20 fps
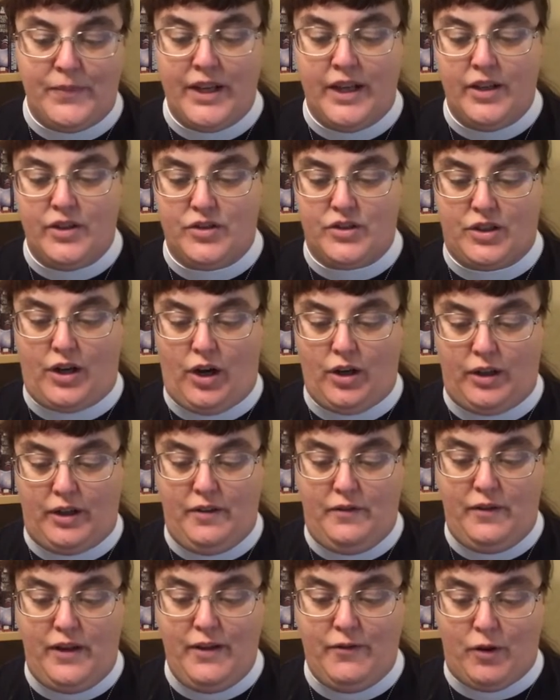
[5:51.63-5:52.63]
'Scarlet
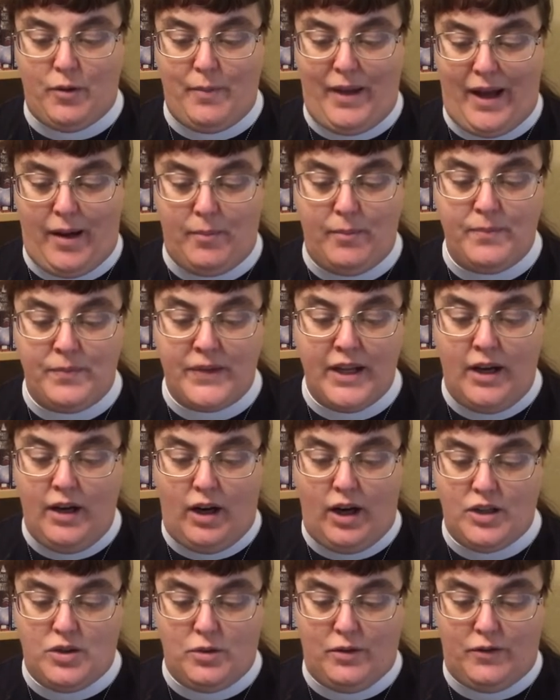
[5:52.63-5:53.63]
fever, ma'am.
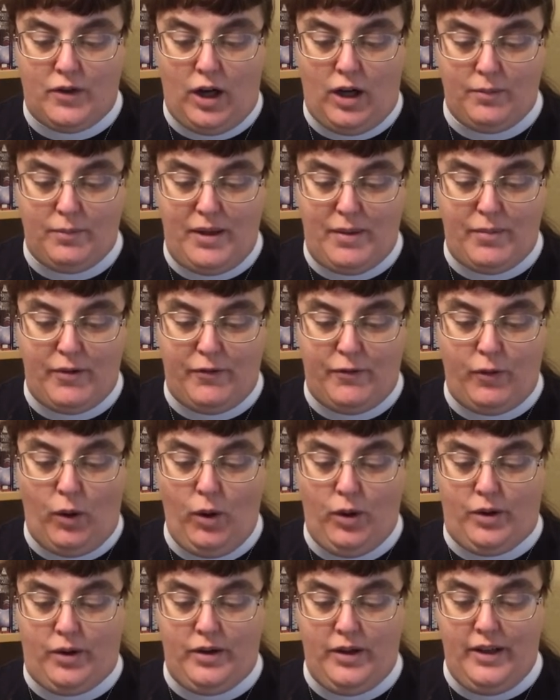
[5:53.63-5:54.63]
Ought to have called me
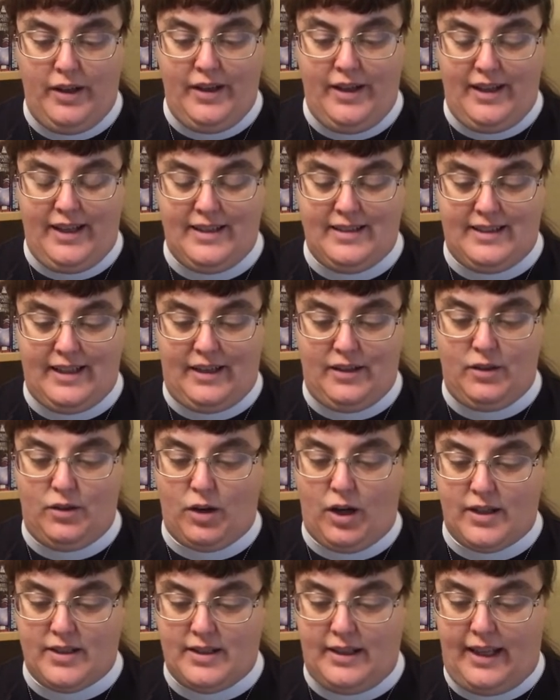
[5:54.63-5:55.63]
before,' he said
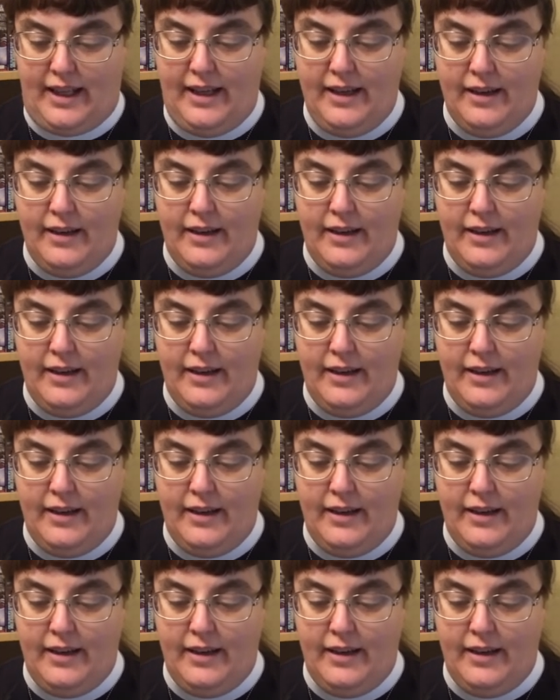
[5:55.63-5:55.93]
crossly.